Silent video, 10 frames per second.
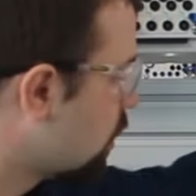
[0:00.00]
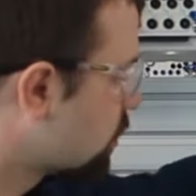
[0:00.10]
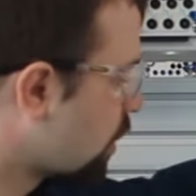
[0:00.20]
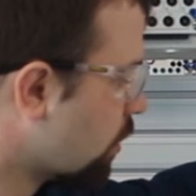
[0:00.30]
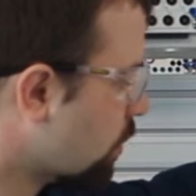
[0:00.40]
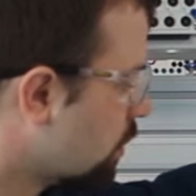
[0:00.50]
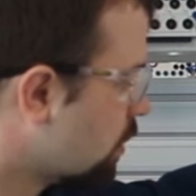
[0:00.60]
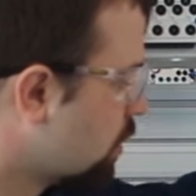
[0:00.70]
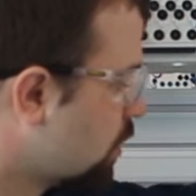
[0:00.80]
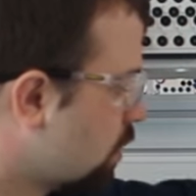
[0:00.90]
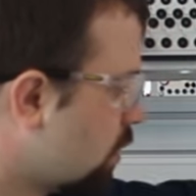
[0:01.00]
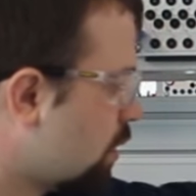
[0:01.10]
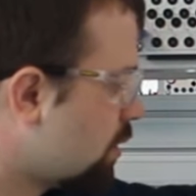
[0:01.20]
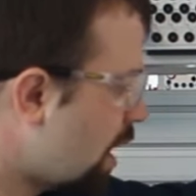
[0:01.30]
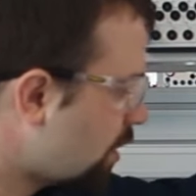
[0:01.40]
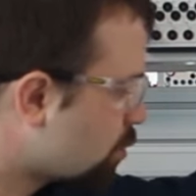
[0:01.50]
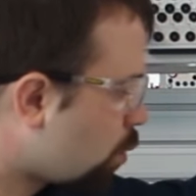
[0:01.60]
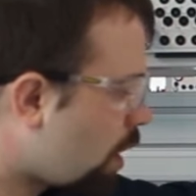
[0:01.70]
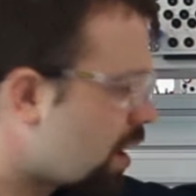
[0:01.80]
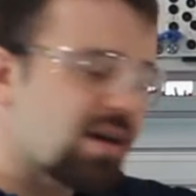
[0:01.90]
So let's
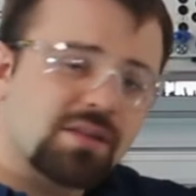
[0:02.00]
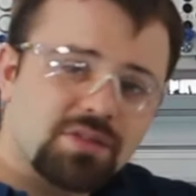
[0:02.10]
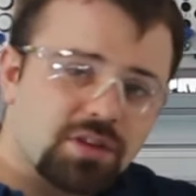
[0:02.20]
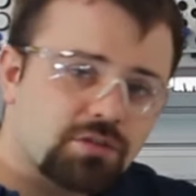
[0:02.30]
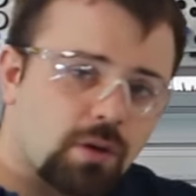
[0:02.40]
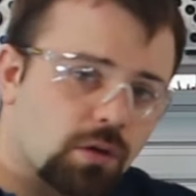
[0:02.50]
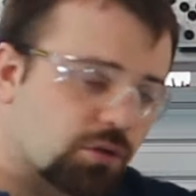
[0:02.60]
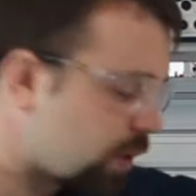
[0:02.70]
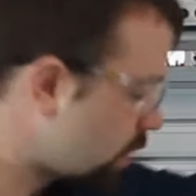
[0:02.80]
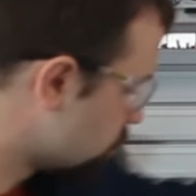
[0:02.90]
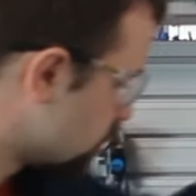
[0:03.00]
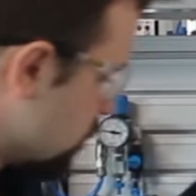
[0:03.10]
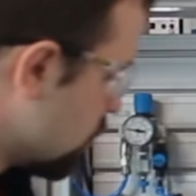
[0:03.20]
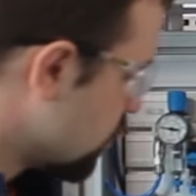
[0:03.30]
wire this roller switch